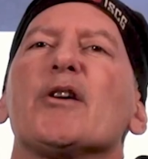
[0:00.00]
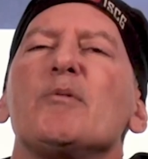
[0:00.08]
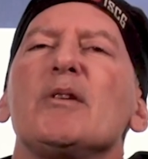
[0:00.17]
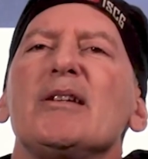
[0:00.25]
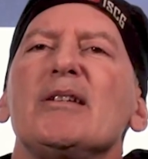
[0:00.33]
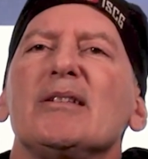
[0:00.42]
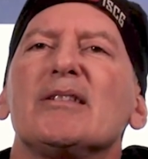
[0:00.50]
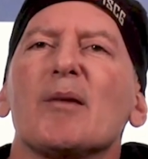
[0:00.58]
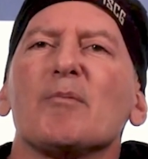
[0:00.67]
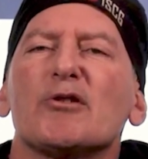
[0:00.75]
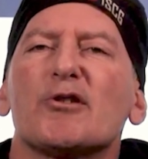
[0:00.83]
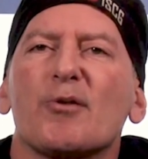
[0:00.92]
to be
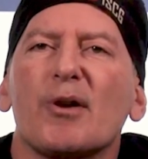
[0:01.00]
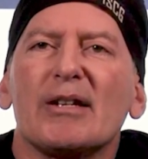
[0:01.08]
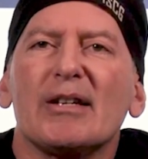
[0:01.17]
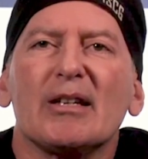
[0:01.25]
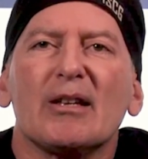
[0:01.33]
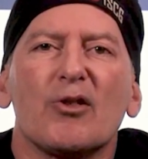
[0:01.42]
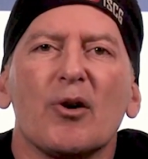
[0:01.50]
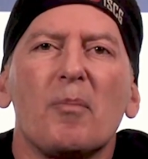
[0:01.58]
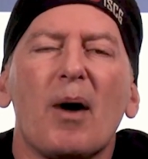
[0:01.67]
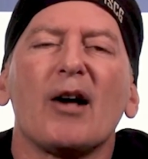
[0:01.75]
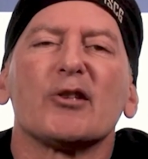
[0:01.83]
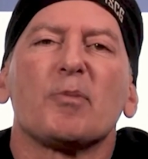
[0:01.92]
demonstrating the
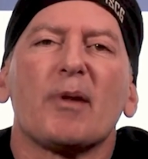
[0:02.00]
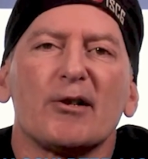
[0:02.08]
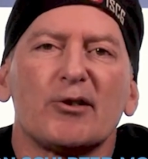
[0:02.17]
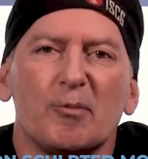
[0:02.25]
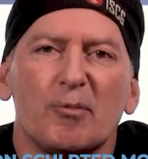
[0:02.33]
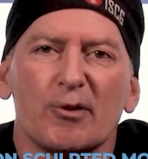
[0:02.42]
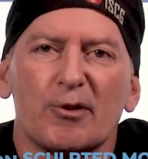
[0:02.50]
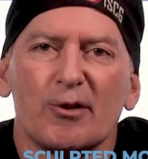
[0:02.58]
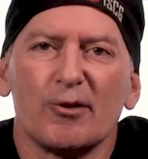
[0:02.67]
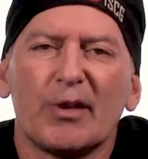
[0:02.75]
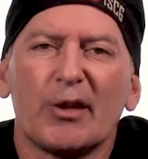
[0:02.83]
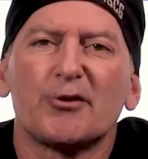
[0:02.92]
monsplasty
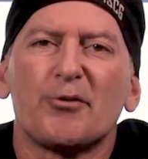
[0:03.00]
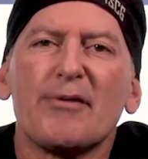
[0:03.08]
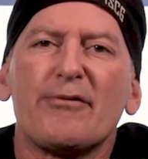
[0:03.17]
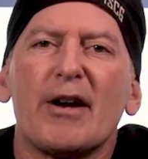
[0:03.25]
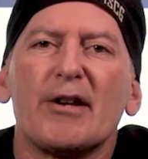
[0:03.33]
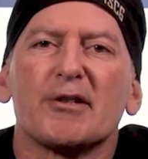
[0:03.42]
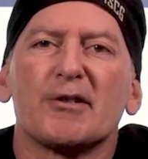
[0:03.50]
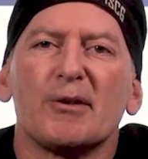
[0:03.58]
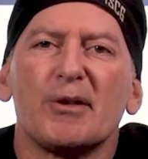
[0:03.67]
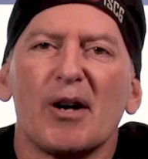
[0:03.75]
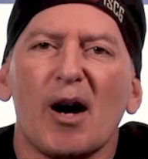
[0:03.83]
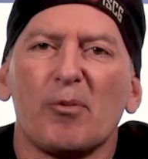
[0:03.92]
procedure. There's three phases to
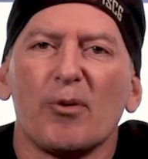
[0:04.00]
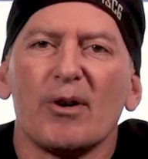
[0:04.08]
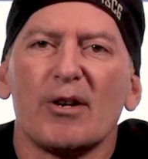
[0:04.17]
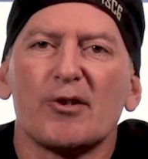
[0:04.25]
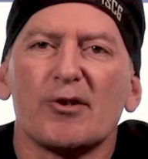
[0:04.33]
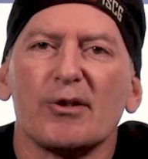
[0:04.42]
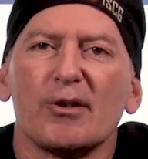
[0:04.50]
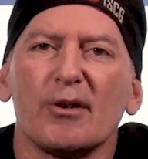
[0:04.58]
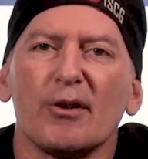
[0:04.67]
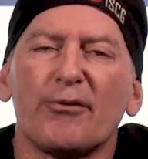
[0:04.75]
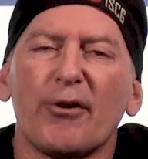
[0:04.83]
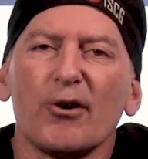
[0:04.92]
the operation.
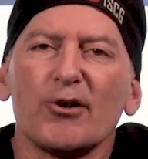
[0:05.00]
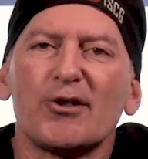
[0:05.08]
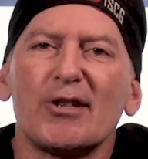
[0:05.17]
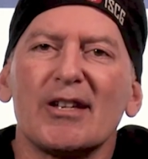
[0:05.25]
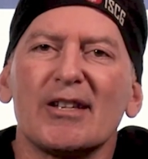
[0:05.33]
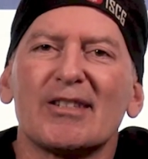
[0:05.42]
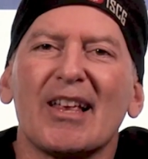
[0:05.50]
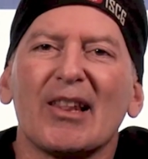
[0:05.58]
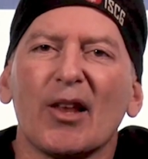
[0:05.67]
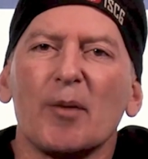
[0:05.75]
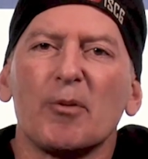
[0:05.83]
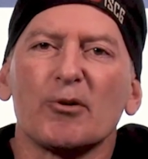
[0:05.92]
The first is
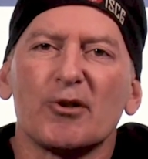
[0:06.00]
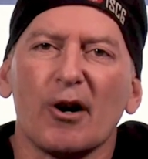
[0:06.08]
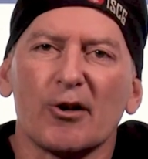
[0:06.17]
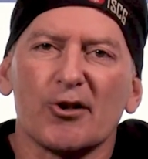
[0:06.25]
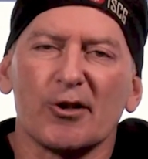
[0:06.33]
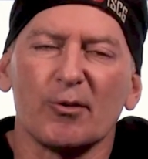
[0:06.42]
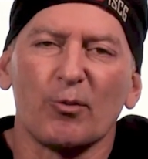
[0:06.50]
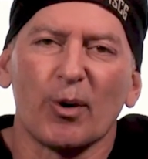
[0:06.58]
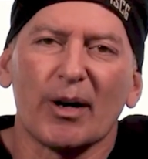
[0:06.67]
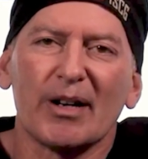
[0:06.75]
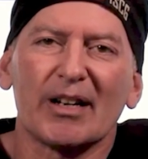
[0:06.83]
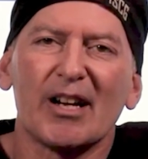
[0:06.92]
liposuction.
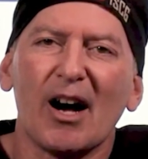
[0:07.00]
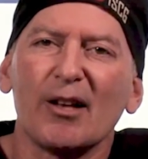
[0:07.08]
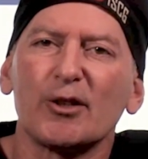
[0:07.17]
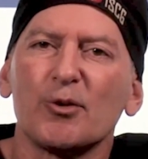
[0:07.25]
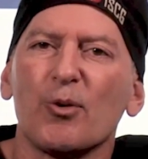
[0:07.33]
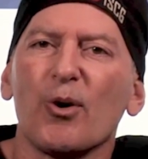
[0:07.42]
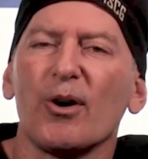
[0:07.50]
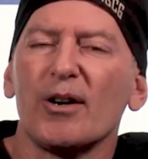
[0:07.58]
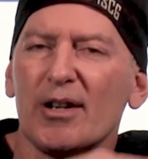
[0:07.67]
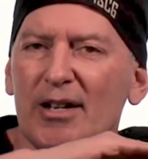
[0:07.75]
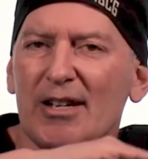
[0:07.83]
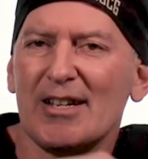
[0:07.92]
We're going to contour
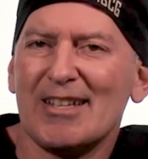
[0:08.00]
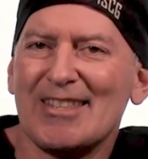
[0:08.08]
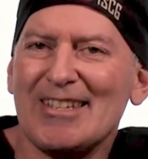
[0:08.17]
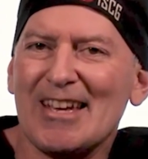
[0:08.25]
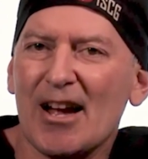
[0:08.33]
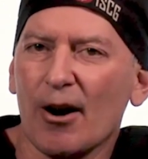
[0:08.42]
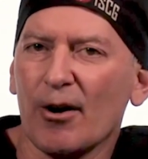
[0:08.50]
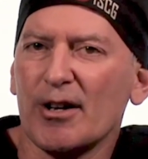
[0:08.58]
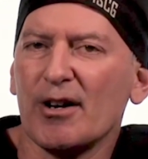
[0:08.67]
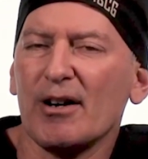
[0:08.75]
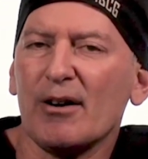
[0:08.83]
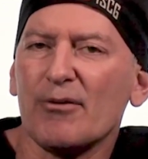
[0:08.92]
the
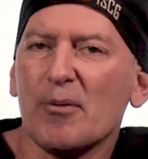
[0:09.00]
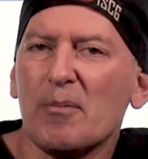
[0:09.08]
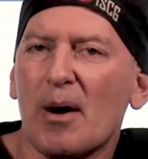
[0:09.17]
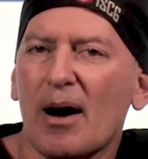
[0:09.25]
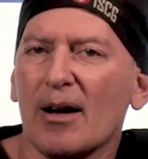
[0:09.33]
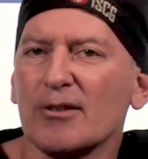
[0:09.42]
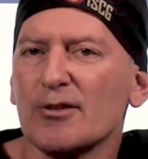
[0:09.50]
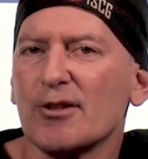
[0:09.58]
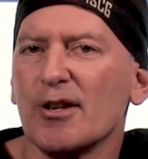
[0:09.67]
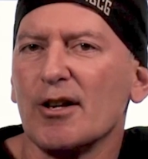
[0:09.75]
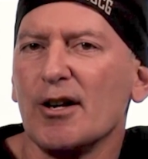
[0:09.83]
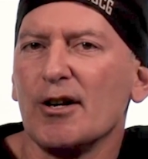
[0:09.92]
area of the
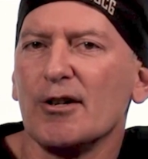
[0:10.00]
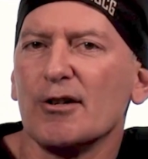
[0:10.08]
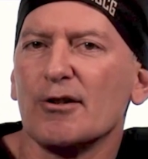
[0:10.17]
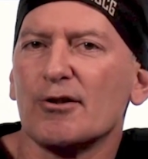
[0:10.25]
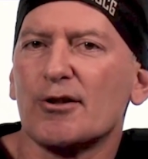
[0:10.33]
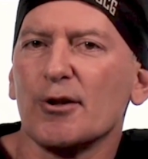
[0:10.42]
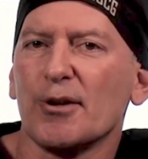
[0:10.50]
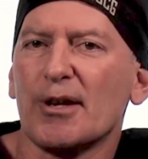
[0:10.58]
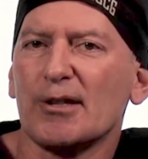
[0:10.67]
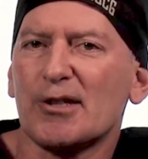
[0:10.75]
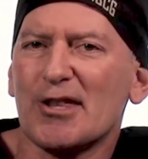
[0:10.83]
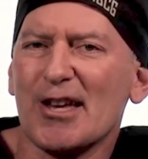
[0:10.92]
mons so
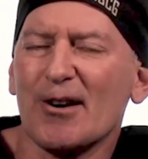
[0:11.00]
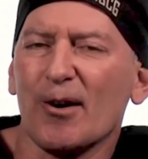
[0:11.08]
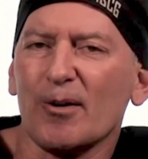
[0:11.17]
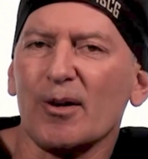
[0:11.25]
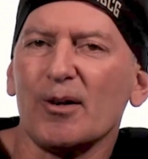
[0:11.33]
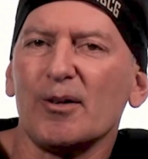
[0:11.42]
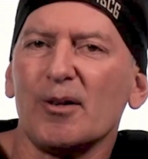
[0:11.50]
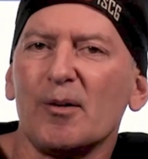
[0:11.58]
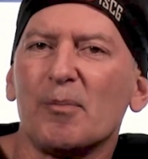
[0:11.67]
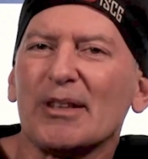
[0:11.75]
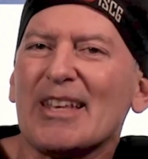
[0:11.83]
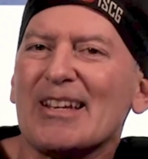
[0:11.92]
that it's thinner,
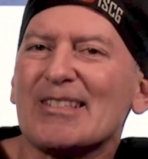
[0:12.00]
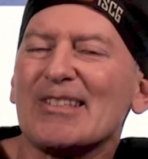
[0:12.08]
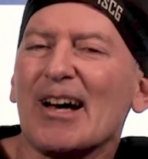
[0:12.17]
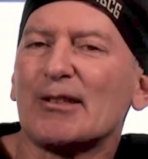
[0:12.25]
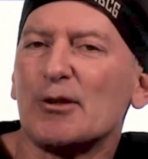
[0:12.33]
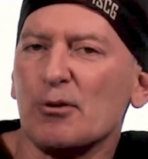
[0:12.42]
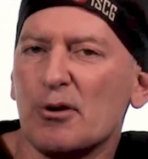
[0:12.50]
but that it's not too